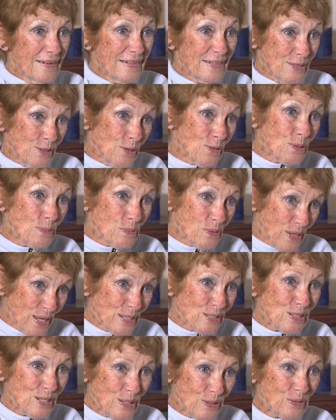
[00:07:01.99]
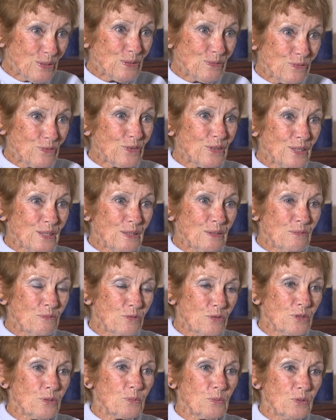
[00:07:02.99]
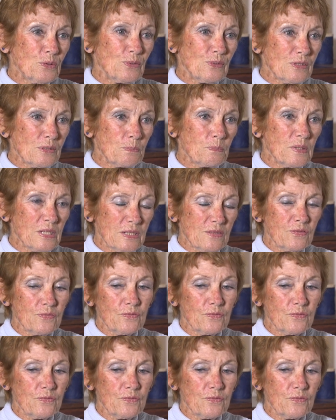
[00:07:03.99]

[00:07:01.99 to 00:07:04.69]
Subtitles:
So they were actually good for the wounds, but